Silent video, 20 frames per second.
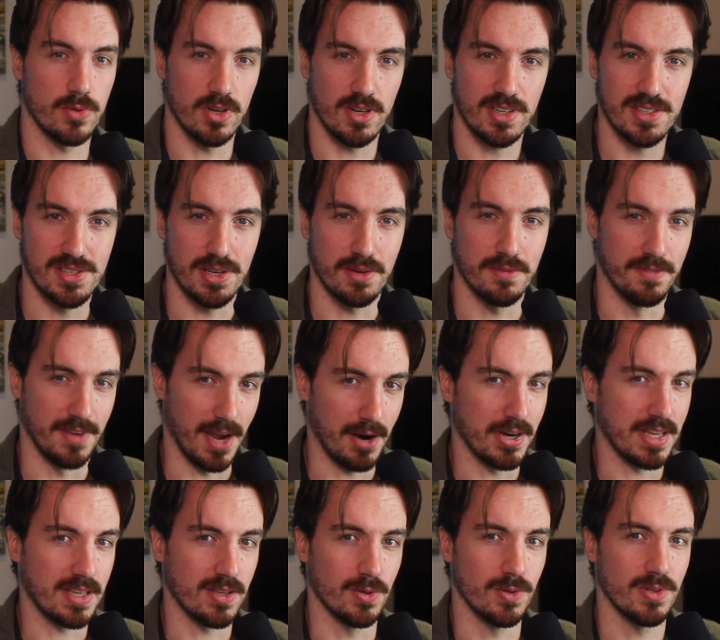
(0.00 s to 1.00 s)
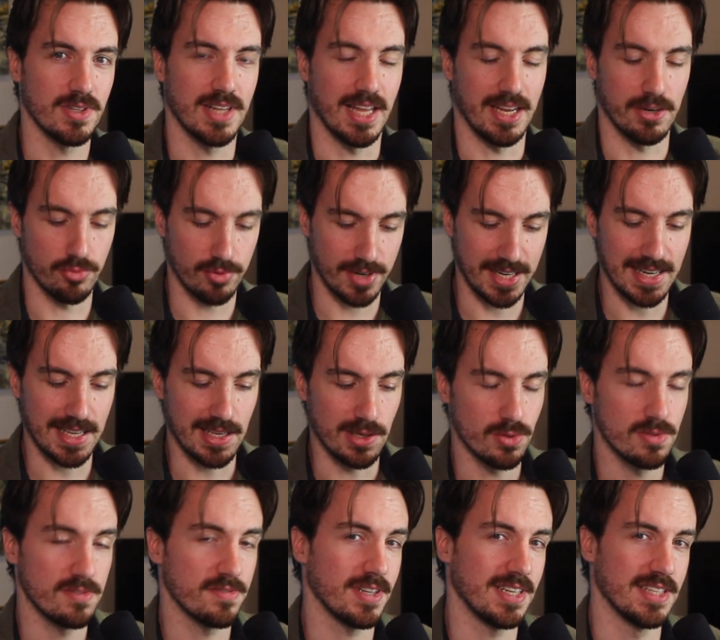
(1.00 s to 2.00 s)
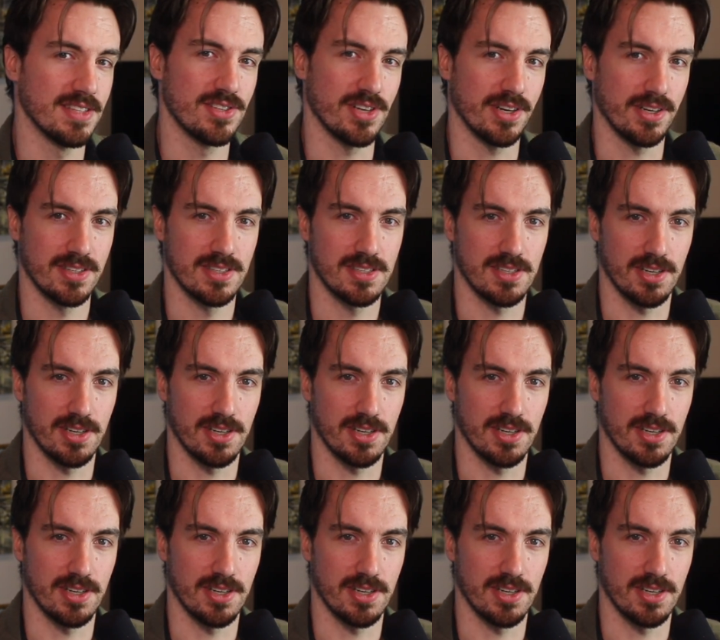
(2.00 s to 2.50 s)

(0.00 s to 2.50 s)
were also very cool and really useful in certain